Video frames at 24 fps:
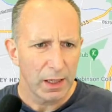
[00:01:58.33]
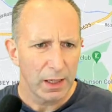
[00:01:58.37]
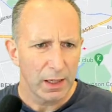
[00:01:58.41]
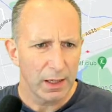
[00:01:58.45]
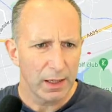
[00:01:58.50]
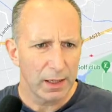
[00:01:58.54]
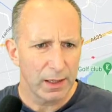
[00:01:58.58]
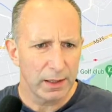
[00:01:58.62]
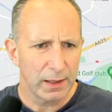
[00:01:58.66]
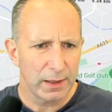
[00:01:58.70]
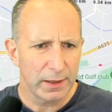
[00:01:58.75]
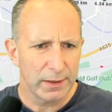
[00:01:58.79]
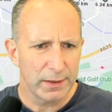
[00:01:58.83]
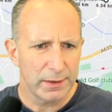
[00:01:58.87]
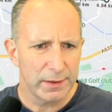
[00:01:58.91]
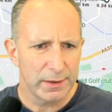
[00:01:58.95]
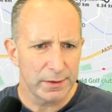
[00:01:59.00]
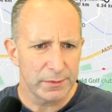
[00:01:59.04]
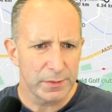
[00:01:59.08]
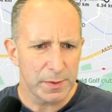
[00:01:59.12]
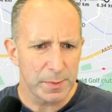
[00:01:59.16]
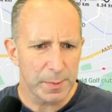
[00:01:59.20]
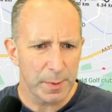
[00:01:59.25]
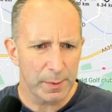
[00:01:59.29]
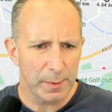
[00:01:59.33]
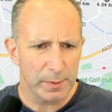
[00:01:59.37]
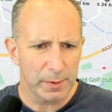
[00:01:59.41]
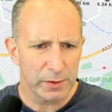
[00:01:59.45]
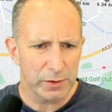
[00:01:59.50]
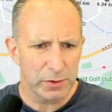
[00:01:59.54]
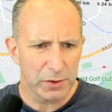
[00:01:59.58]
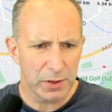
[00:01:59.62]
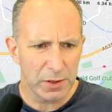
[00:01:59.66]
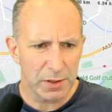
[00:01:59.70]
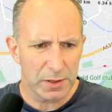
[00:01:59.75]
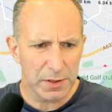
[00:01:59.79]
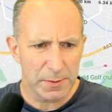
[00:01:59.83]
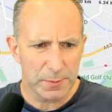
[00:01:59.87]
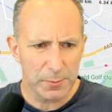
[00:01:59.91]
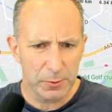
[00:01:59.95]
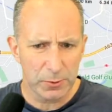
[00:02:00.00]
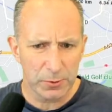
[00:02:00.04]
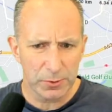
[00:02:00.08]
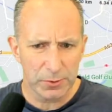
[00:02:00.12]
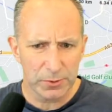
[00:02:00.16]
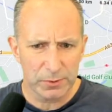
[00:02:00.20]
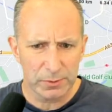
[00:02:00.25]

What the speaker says: and if it's public transport,